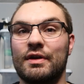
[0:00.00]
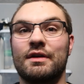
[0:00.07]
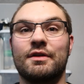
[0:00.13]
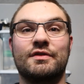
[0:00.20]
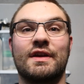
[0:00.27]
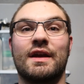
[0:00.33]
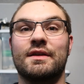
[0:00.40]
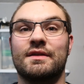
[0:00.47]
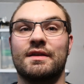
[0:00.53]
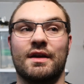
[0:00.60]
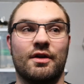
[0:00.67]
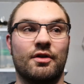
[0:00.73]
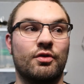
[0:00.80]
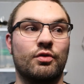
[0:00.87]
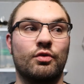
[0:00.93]
breeders out
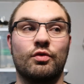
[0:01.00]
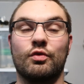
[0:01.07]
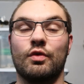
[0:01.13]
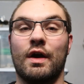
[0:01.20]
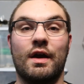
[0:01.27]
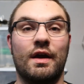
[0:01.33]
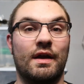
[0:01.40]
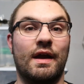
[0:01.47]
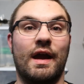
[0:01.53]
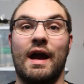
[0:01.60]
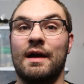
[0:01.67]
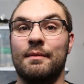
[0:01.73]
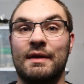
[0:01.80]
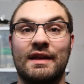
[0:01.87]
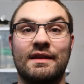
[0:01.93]
there who,
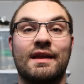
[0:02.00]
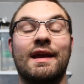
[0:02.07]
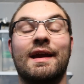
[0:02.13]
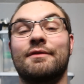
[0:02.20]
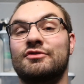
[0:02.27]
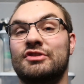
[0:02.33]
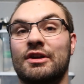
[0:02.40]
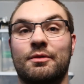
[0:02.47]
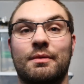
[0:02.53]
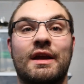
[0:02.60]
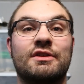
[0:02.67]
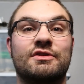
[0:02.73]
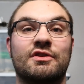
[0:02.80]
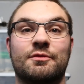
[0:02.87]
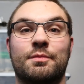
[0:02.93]
I mean, they have
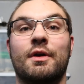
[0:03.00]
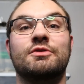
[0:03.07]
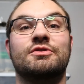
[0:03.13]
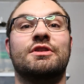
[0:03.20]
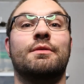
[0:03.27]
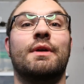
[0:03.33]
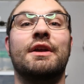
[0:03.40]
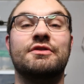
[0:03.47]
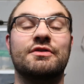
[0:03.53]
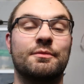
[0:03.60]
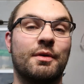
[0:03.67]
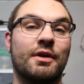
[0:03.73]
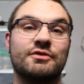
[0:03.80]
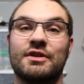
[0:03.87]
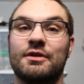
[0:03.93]
generations upon generation
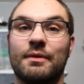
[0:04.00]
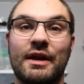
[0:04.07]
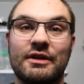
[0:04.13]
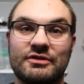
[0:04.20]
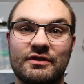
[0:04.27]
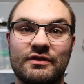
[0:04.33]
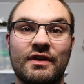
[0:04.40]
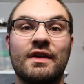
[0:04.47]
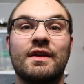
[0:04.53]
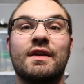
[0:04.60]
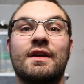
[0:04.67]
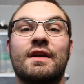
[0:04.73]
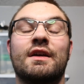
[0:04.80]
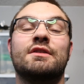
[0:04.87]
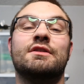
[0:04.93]
upon generations
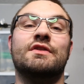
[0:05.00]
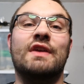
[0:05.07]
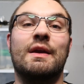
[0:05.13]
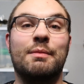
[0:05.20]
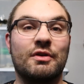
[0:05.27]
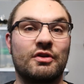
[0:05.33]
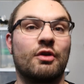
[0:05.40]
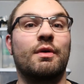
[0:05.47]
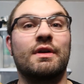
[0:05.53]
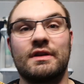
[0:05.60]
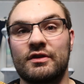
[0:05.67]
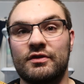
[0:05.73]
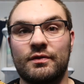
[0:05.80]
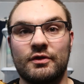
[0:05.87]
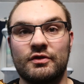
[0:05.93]
because they've been doing
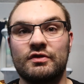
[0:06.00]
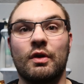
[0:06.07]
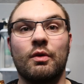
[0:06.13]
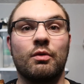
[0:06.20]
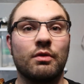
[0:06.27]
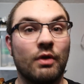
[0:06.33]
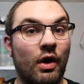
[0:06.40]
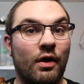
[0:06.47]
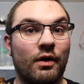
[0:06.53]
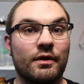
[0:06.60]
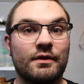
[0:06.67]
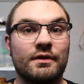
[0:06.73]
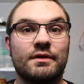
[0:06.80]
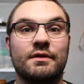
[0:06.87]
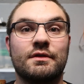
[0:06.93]
this for so
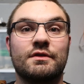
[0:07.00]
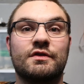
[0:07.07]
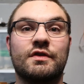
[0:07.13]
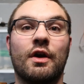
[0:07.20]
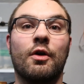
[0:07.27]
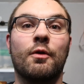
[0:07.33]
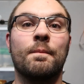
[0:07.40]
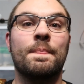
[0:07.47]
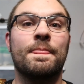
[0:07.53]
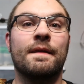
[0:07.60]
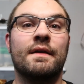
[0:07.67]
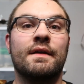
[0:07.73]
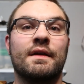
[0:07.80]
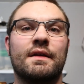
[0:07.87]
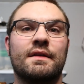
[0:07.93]
long. So,
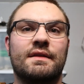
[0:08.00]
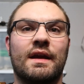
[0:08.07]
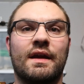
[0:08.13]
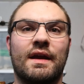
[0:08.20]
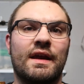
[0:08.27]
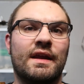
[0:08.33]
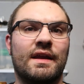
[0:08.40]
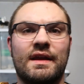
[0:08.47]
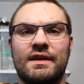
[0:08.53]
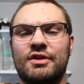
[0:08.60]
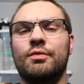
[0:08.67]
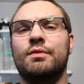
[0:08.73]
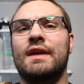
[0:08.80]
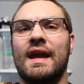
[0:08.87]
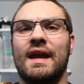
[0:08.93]

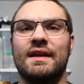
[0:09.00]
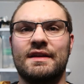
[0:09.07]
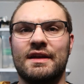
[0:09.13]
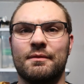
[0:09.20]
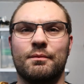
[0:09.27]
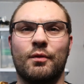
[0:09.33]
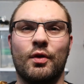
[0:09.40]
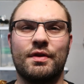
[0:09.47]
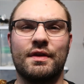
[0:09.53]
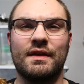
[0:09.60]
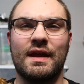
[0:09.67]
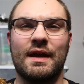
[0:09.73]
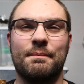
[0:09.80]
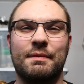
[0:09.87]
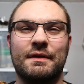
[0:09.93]
you can get more
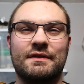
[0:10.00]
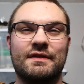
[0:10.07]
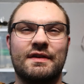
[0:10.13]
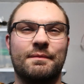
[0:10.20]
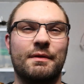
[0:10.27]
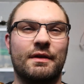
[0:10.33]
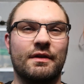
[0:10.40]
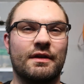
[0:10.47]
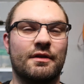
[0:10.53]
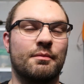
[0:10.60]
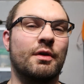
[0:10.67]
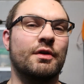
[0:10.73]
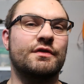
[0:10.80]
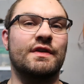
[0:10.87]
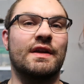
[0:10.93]
than that, but typically the
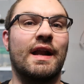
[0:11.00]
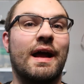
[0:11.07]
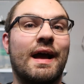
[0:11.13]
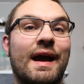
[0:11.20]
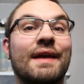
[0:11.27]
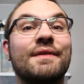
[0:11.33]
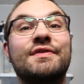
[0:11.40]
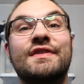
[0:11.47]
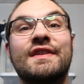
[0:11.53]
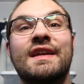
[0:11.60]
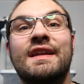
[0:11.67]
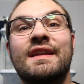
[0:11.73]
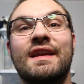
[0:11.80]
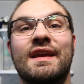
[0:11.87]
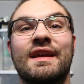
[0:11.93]
most that I've
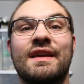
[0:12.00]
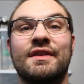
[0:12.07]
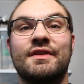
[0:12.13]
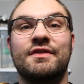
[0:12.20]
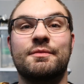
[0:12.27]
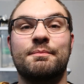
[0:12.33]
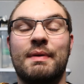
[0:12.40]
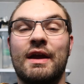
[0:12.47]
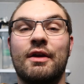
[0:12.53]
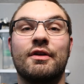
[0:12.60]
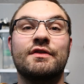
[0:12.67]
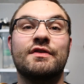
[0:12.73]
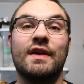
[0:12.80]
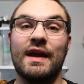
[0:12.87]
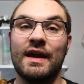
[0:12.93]
seen is
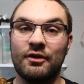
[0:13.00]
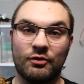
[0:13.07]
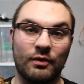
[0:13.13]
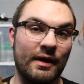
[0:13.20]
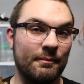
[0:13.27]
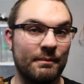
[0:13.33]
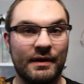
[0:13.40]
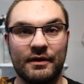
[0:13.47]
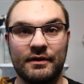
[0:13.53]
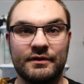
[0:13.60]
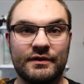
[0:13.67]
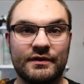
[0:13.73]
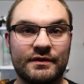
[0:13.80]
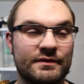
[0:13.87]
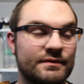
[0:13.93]
parents and
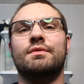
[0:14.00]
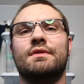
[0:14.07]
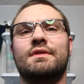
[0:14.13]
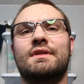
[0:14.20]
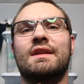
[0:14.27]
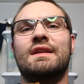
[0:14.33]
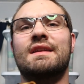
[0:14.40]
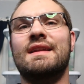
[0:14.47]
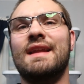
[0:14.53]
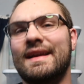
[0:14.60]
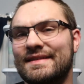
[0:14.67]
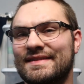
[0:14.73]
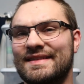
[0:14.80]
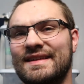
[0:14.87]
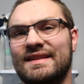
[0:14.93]
grandparents. The
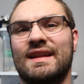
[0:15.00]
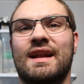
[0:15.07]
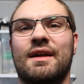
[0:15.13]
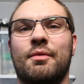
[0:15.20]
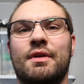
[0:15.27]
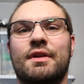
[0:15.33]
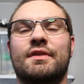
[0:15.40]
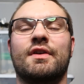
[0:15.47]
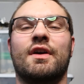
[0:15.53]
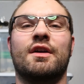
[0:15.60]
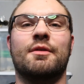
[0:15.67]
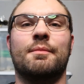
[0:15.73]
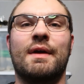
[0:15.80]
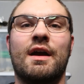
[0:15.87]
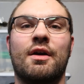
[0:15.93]
next thing that I want to
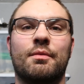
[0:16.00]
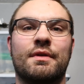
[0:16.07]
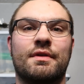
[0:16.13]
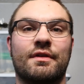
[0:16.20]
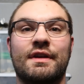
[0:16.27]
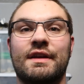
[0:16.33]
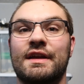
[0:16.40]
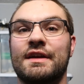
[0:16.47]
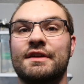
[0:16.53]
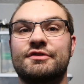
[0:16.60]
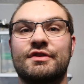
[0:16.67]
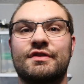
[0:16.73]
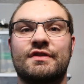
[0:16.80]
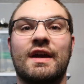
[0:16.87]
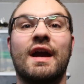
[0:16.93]
talk about with
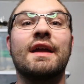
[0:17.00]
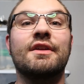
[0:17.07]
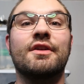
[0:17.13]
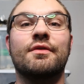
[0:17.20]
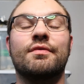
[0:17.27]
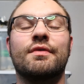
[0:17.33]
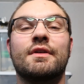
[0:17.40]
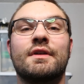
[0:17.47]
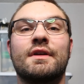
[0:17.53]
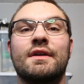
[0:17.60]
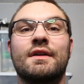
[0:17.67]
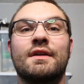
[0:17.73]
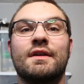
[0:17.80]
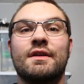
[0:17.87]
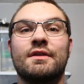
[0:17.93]
lineage is kind of,
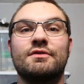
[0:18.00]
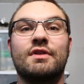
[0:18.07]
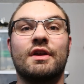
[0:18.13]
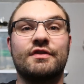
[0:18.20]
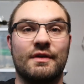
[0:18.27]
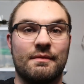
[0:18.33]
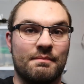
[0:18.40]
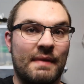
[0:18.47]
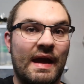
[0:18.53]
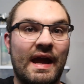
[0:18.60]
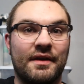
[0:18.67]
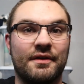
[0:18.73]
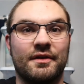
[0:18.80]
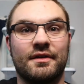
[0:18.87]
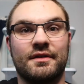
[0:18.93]
does it
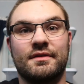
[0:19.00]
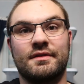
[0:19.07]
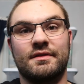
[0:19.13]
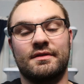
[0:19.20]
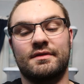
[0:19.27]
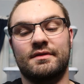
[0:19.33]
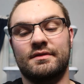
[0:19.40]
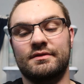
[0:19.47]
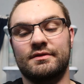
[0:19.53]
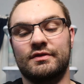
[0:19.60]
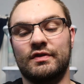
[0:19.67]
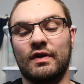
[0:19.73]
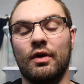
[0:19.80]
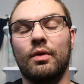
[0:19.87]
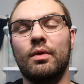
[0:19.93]
matter?
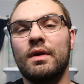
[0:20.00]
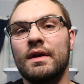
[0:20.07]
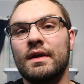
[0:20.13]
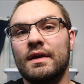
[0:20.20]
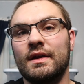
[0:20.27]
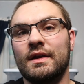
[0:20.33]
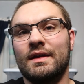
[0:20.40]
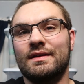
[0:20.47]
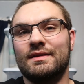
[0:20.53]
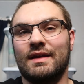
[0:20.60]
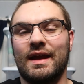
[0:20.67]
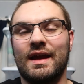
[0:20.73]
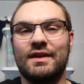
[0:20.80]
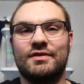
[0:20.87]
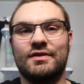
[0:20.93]
So,
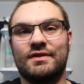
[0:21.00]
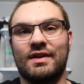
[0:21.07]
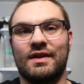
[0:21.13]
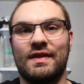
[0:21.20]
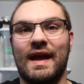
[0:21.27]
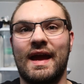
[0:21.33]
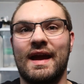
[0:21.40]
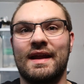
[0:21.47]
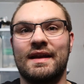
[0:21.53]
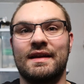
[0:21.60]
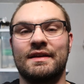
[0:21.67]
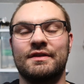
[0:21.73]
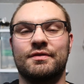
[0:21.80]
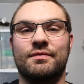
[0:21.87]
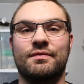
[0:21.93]
the answer to that
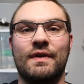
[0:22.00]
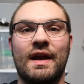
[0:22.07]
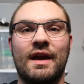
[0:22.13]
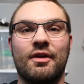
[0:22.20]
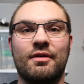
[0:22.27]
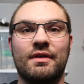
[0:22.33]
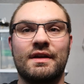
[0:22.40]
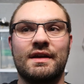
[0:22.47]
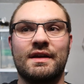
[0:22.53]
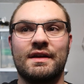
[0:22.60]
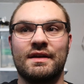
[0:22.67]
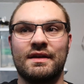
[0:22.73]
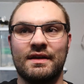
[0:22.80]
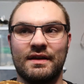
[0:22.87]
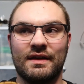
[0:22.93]
is
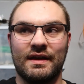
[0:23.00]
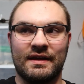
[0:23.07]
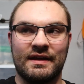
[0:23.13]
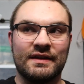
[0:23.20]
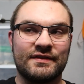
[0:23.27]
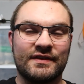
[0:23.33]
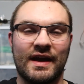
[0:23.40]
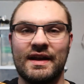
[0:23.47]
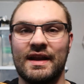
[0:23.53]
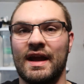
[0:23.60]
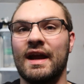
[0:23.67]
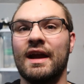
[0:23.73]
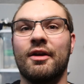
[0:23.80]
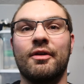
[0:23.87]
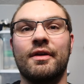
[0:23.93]
it gets kind of
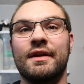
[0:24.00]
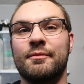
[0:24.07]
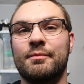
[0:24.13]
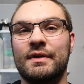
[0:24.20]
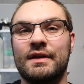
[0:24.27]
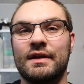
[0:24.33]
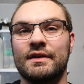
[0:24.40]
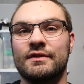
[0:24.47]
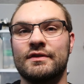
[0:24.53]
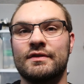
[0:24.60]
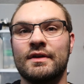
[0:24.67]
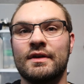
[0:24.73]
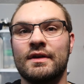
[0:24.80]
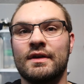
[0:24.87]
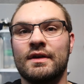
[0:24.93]
hairy,
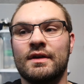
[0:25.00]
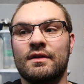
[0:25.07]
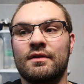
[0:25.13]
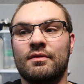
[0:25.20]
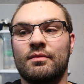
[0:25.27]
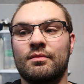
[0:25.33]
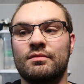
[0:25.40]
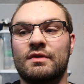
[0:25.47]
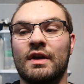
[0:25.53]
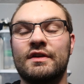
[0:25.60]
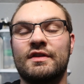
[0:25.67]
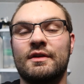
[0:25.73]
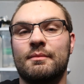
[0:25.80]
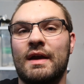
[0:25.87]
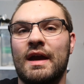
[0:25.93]
because
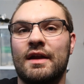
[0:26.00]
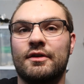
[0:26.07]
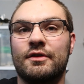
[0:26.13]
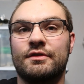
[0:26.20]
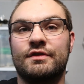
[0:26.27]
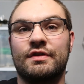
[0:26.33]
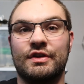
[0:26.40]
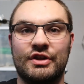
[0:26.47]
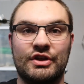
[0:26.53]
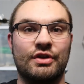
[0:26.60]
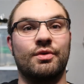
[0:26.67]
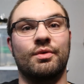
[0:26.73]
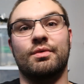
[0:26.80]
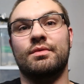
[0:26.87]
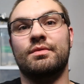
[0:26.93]
does it matter to
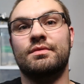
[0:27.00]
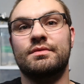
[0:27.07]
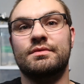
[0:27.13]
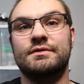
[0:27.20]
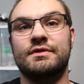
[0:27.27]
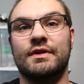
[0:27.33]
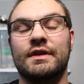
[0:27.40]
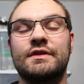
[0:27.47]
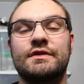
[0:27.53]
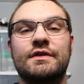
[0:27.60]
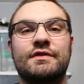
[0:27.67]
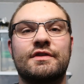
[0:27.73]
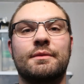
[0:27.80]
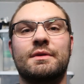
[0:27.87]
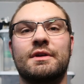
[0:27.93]
you? So this
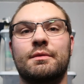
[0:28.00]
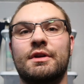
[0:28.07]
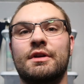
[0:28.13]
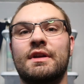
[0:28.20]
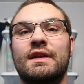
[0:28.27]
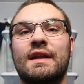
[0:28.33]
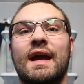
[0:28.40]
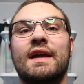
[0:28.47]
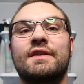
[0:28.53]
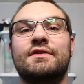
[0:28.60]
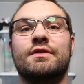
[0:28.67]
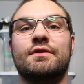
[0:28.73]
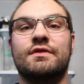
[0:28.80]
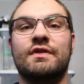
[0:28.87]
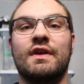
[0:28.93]
is something where you need to
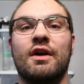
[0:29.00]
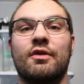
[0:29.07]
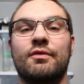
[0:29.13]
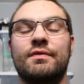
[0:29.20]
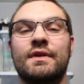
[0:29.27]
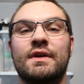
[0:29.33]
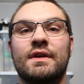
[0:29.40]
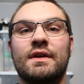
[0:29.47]
ask yourself,